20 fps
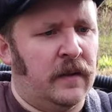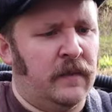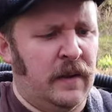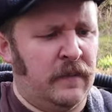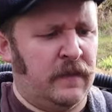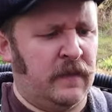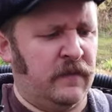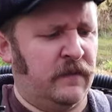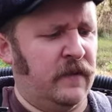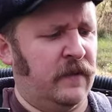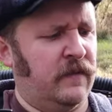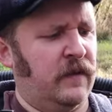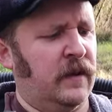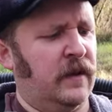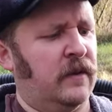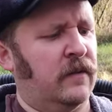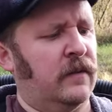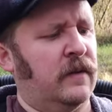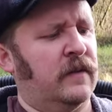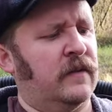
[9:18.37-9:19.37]
It might be 50
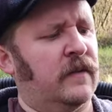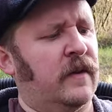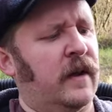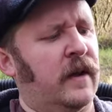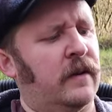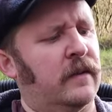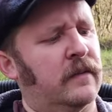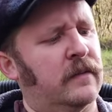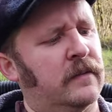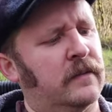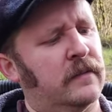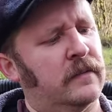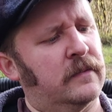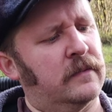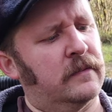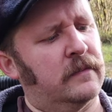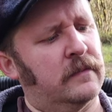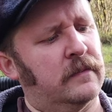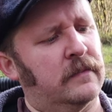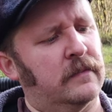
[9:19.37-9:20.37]
degrees now.
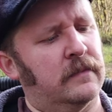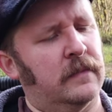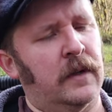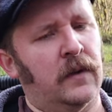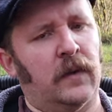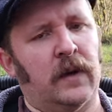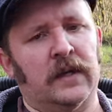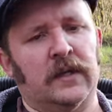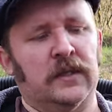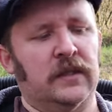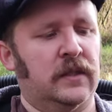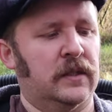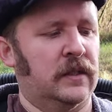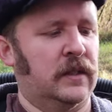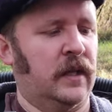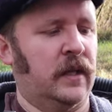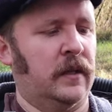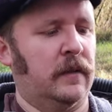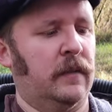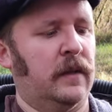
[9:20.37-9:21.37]
My watch
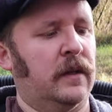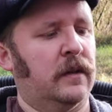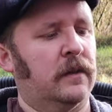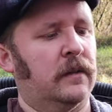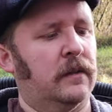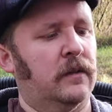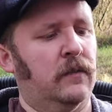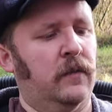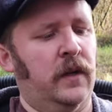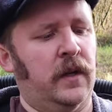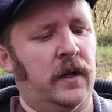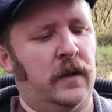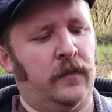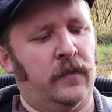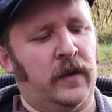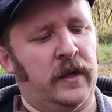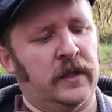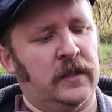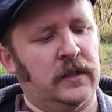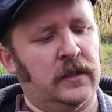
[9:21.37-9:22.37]
isn't telling me. Wake
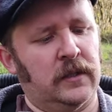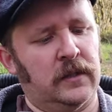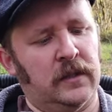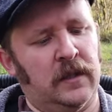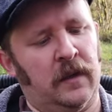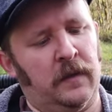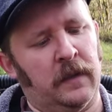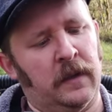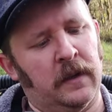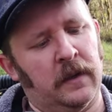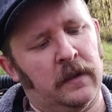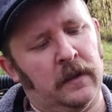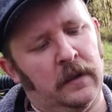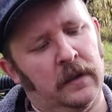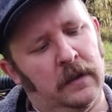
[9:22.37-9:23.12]
up watch. Tell me.